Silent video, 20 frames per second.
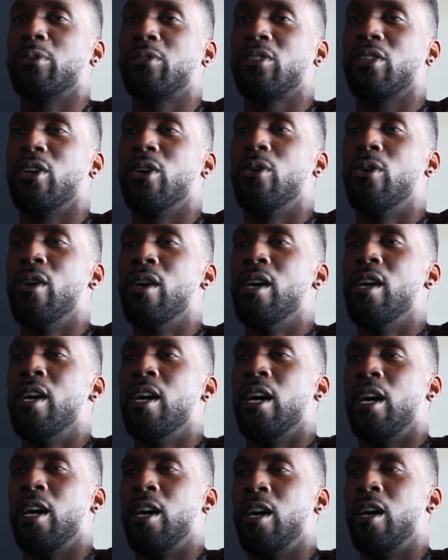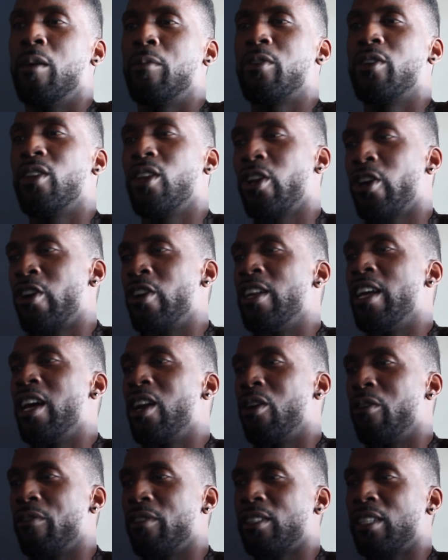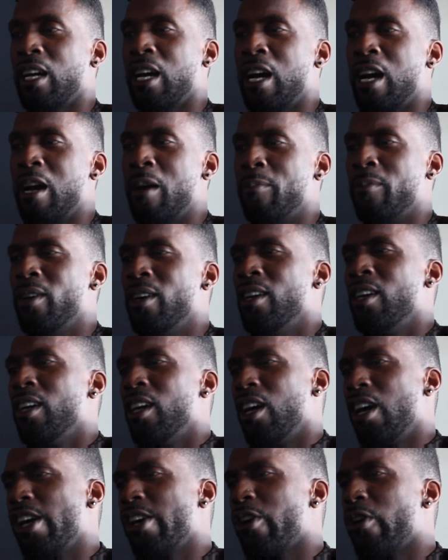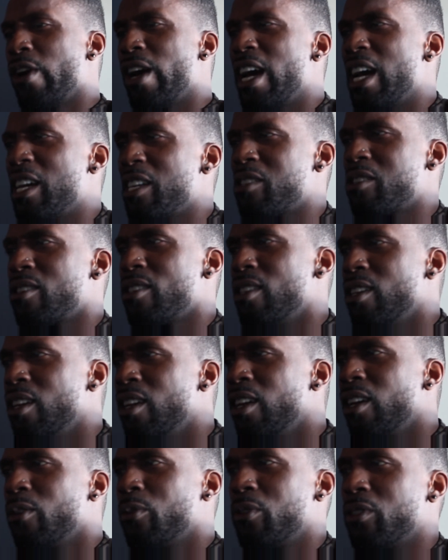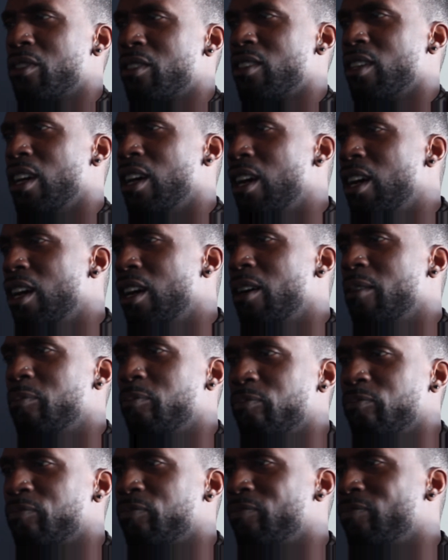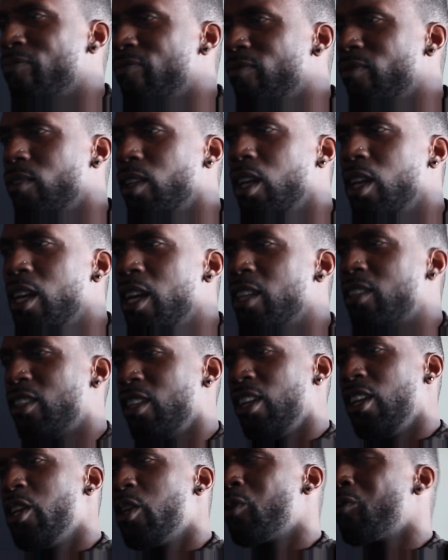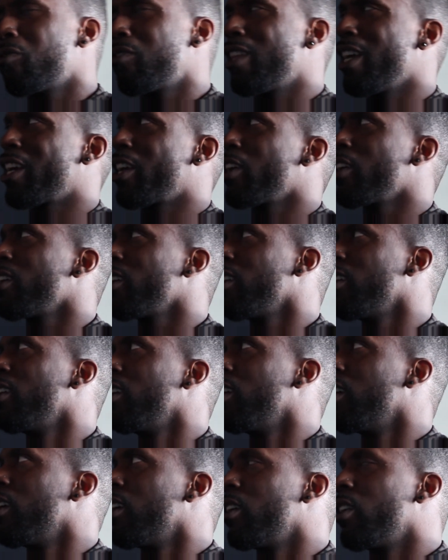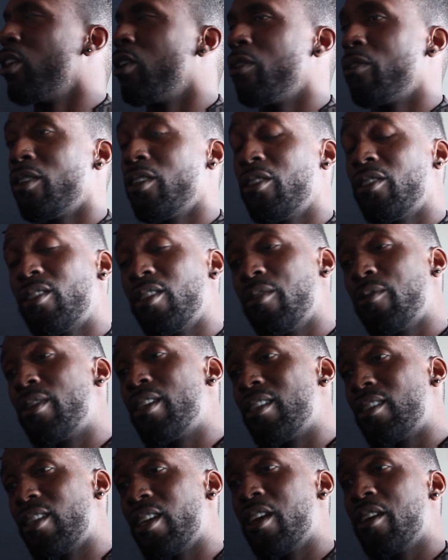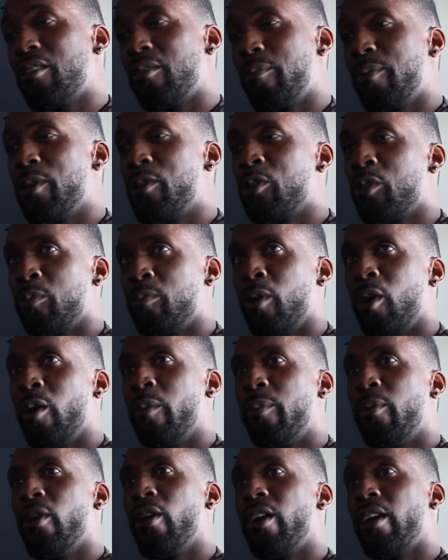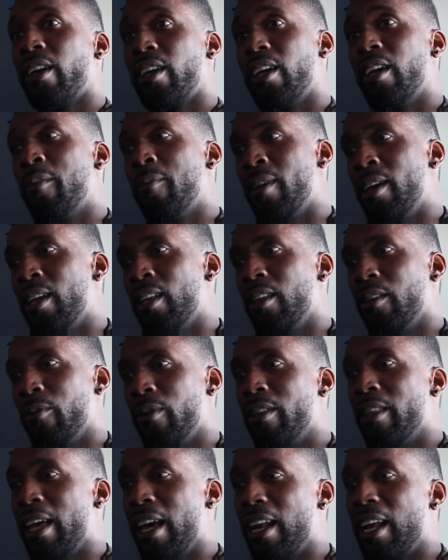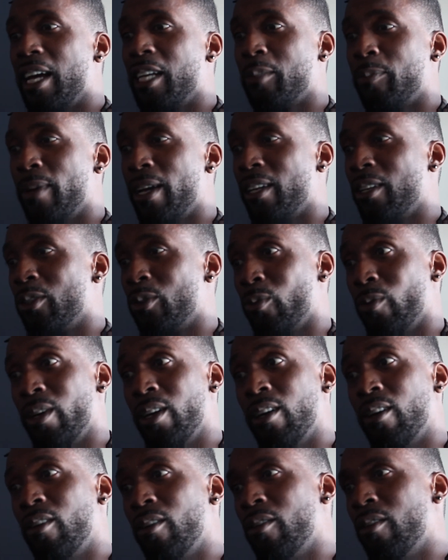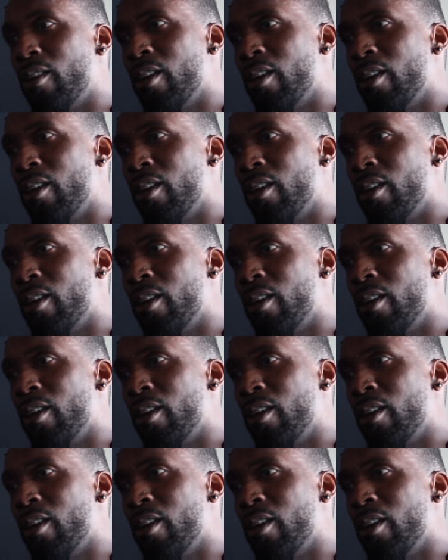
So you learn that over time. Our grass was, it's a little thicker. You know, mm-hmm. So when they say it's a pitcher's ballpark, I mean, in that aspect as well.